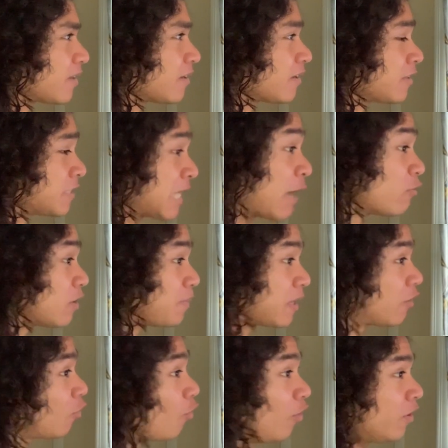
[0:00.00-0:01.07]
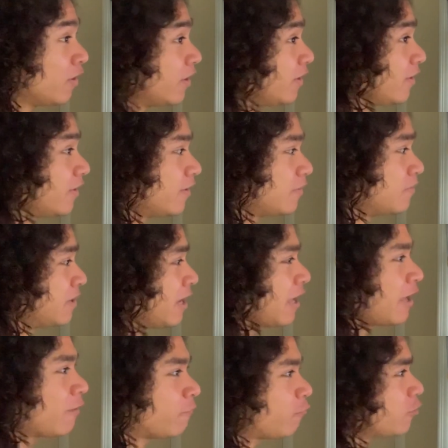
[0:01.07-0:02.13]
Because that would have been cool.
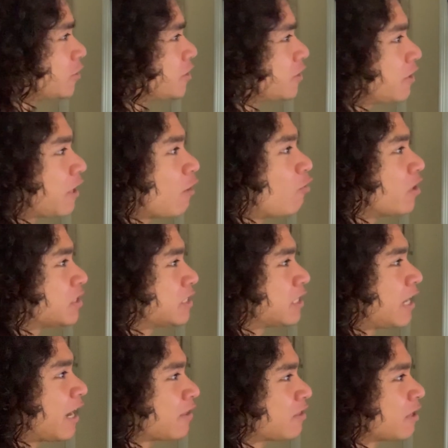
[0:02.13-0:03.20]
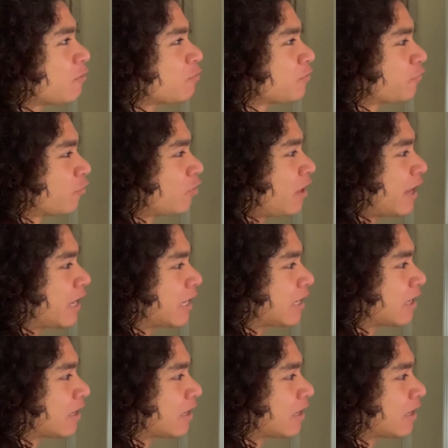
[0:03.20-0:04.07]
But unfortunately it wasn't. I think it was for like...